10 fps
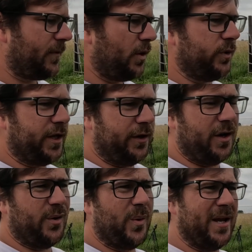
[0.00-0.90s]
We don't
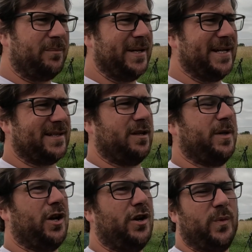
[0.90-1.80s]
know when Bea is going to be
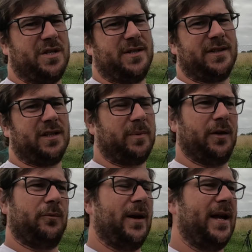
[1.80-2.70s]
home, when she's going to be
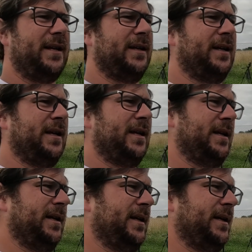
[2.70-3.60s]
away.
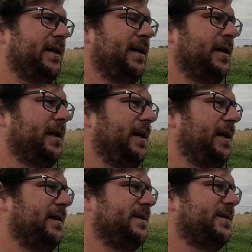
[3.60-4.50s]

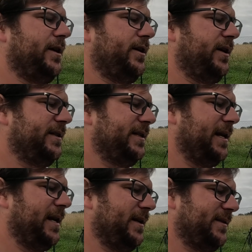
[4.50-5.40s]
And so to
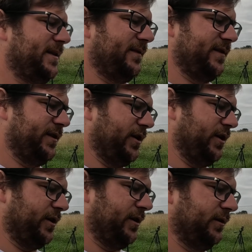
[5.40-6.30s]
get ourselves a
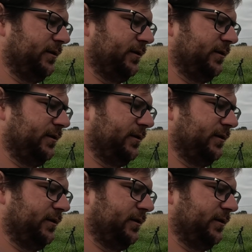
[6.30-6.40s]
dog